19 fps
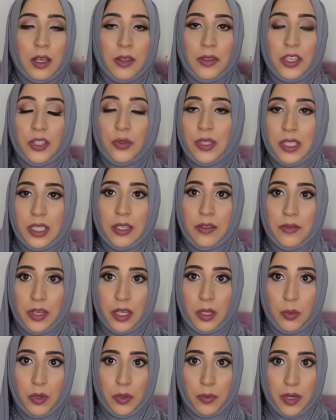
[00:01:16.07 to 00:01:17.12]
This wasn't
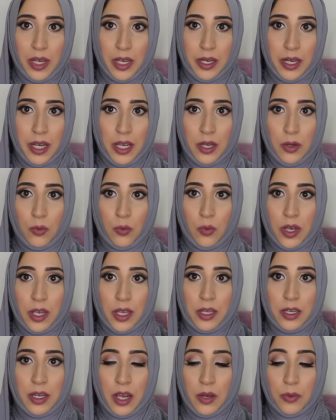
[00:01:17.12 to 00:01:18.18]
available in Bahrain
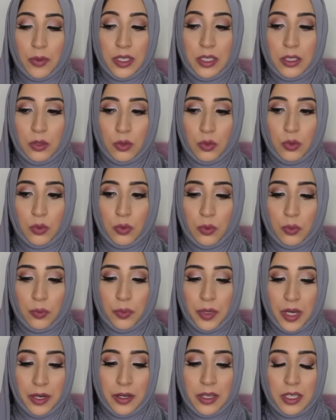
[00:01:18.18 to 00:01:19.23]
when I went to
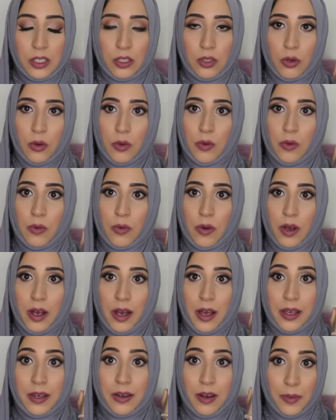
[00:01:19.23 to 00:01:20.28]
Paris, so
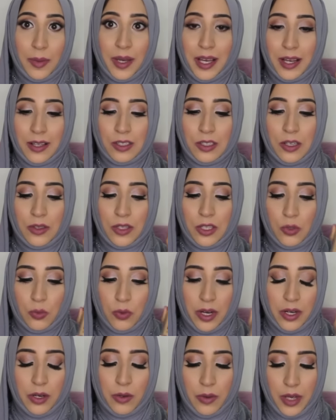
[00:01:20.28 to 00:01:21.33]
I got my hands on this
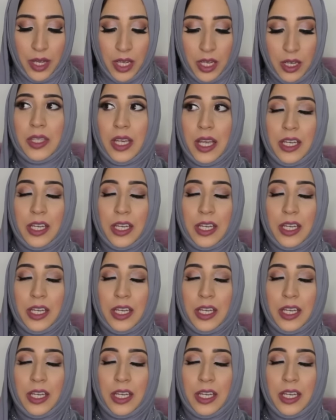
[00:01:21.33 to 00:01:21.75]
right away.